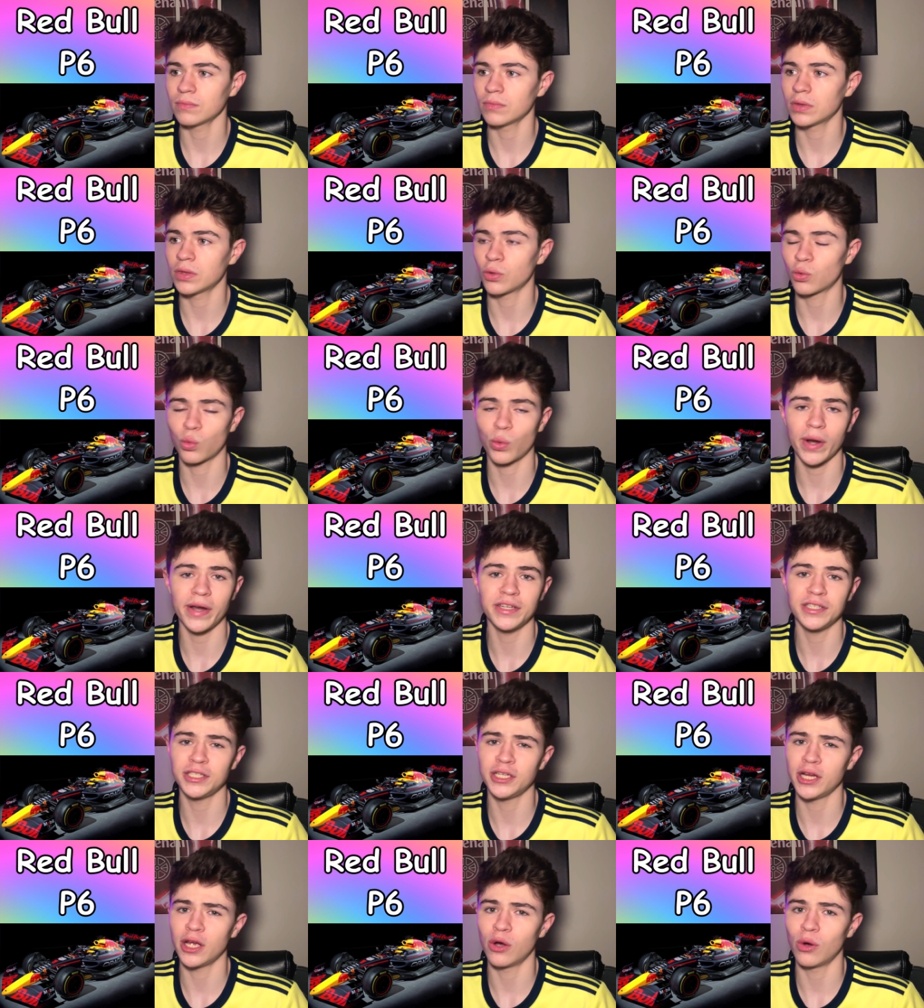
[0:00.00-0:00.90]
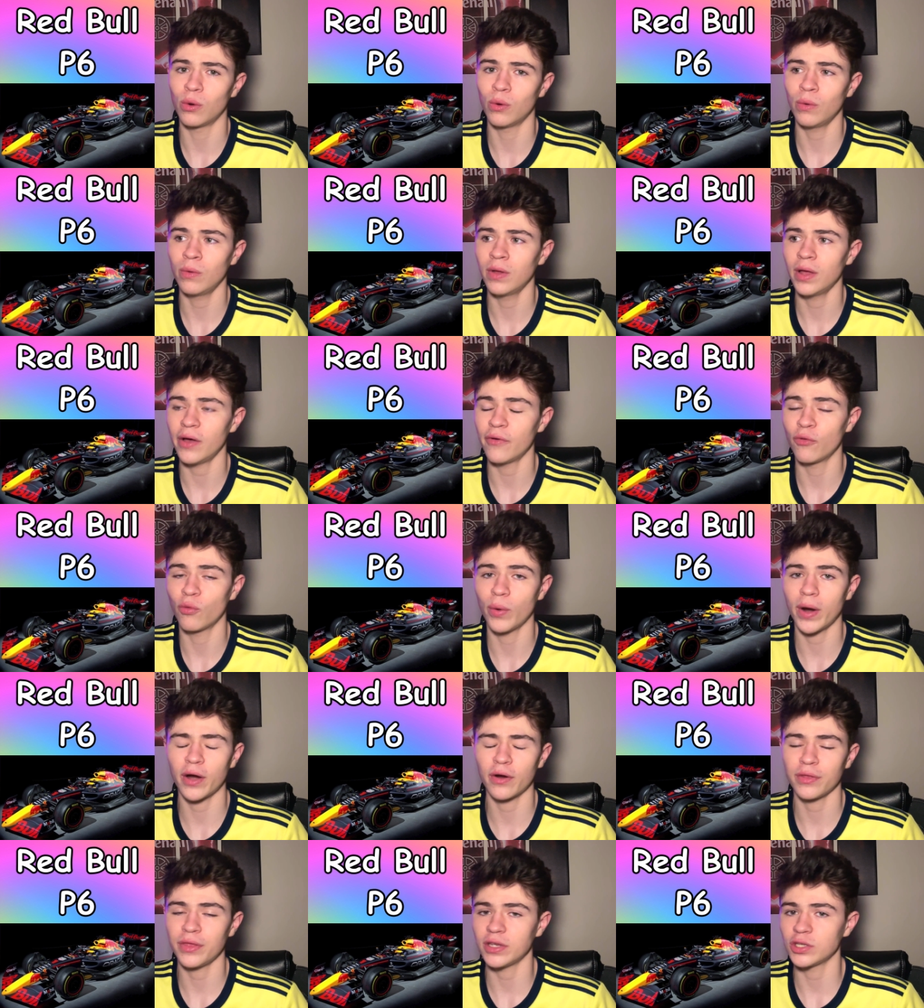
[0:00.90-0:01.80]
ratio of
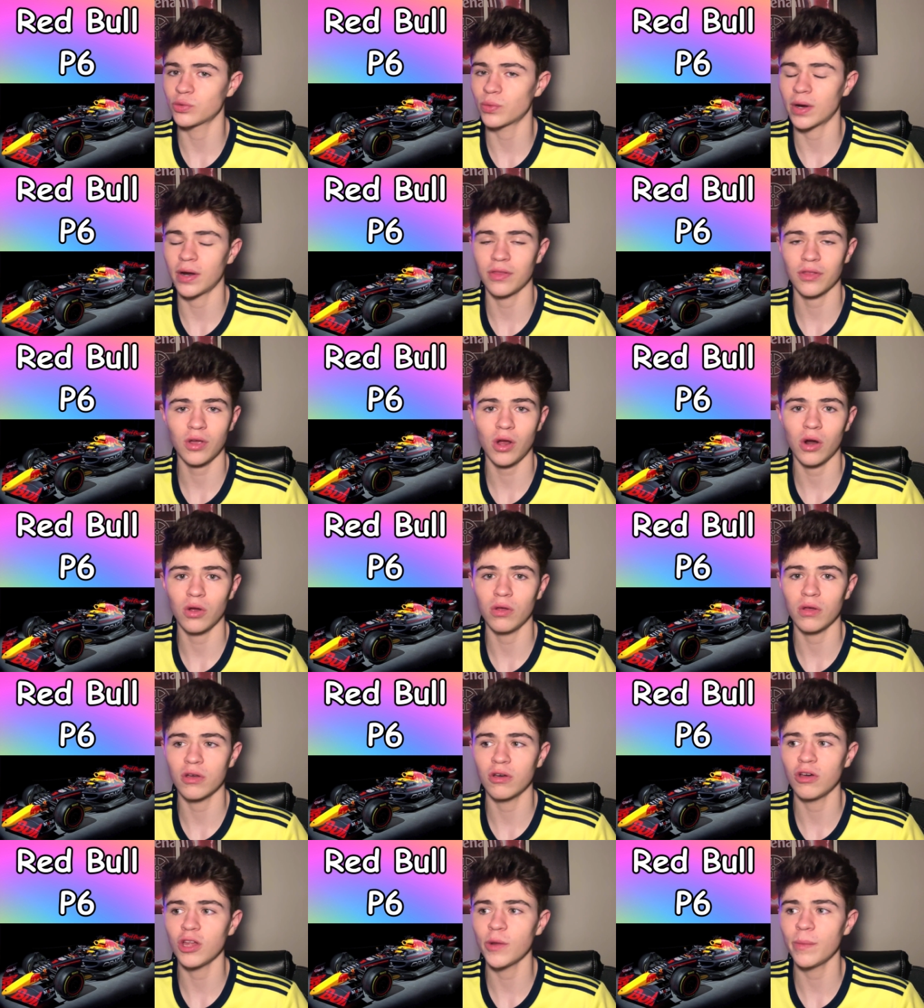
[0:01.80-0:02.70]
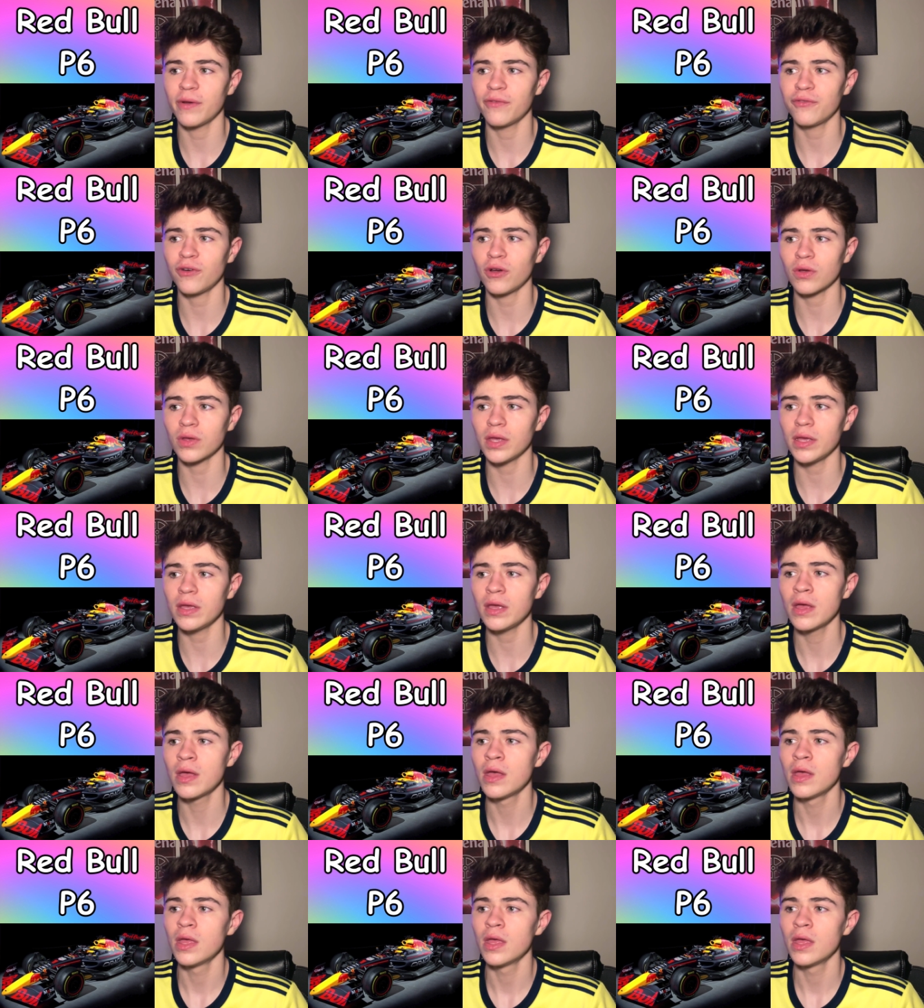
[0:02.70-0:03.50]
where things were on the car look a little bit funky.